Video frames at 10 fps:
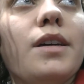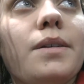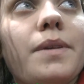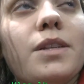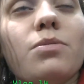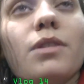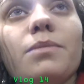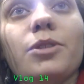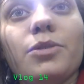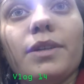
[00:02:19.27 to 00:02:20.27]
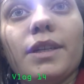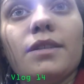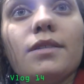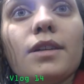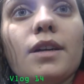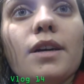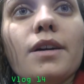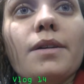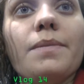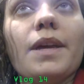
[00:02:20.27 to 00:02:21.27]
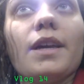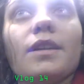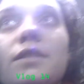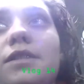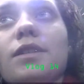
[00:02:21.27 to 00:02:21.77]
that's what I'm doing, and